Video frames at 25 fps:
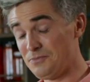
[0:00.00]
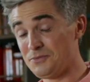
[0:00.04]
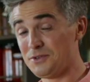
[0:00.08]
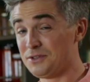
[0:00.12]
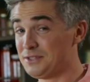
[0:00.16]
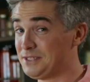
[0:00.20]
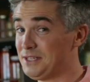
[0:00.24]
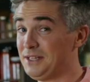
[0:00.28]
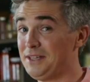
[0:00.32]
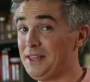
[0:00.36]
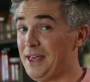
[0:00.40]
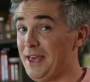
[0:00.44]

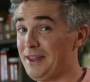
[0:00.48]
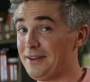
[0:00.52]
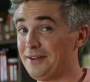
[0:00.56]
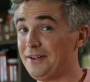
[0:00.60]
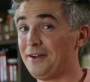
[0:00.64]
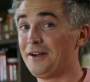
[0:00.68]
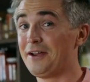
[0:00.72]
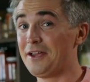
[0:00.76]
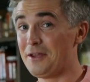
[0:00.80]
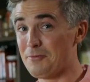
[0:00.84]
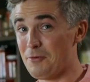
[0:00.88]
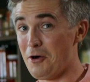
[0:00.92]
Until then,
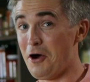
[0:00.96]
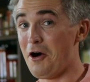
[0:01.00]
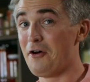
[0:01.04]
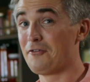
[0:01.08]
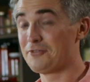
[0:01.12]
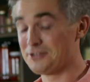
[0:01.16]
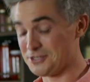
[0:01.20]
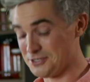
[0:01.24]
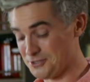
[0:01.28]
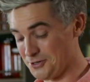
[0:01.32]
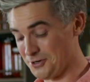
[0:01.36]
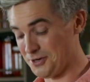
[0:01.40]
I am
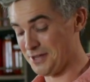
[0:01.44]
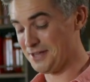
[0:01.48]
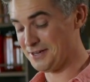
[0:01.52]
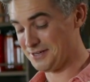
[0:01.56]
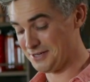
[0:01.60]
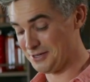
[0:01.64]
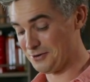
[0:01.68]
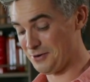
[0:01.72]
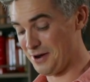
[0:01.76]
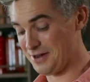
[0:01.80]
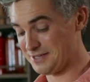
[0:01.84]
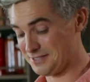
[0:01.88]
off to tuck
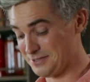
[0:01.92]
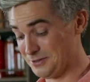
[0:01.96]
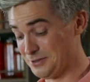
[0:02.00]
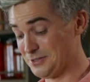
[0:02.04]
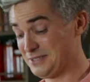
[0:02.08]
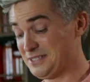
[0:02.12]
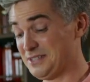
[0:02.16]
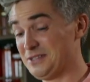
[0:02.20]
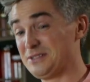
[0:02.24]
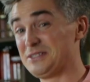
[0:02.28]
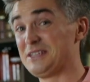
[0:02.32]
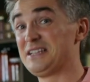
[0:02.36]
into the rest of
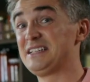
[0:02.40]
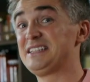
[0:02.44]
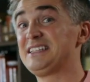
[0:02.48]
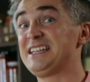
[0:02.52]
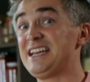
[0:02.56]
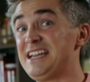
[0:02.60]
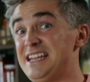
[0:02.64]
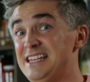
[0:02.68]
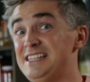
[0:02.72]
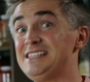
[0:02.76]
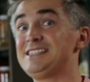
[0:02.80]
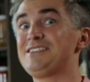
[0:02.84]
this because it
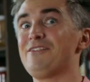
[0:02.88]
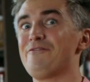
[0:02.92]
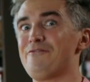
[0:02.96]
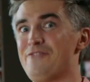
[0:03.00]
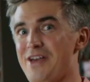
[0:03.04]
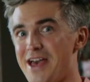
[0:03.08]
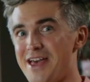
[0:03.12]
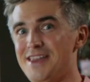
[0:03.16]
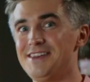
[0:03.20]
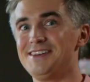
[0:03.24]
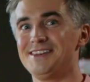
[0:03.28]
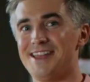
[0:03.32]
tastes
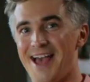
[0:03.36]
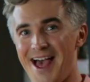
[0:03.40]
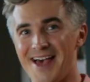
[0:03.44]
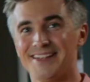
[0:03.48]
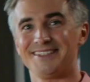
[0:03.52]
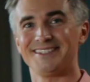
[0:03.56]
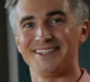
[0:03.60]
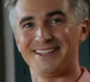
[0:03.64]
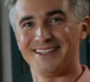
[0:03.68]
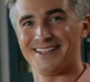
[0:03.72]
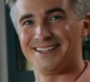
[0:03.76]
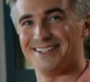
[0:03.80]

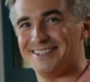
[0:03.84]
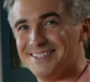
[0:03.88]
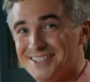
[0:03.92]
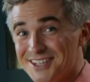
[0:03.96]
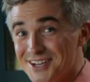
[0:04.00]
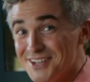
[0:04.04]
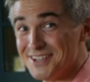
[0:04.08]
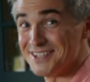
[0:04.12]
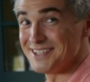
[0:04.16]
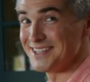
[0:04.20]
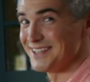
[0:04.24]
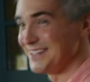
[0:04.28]
fantastic.
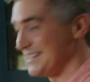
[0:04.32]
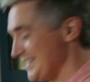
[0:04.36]
Cheers.